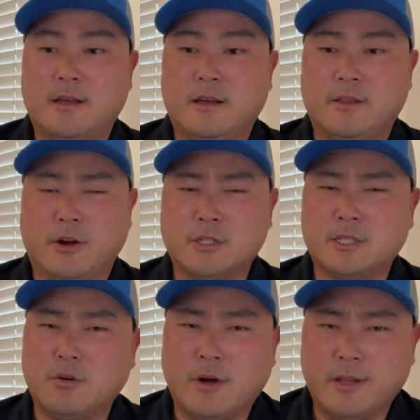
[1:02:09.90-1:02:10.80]
They're
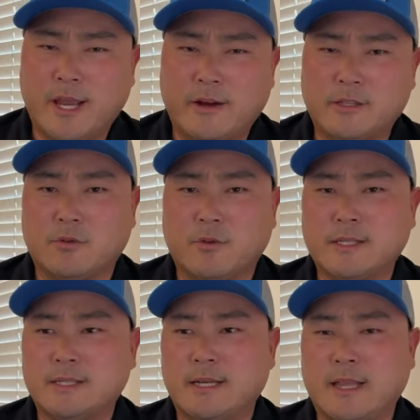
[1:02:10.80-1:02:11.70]
so
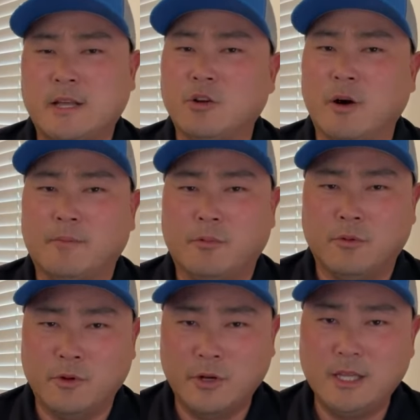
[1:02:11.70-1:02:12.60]
uncharacteristic. They go up
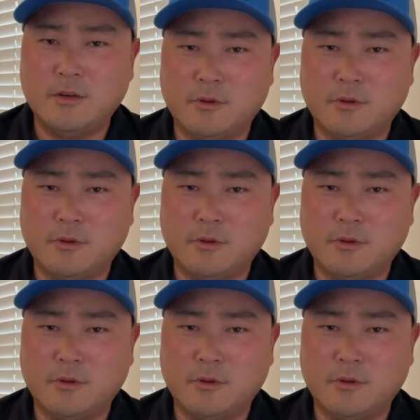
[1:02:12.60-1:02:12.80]
really,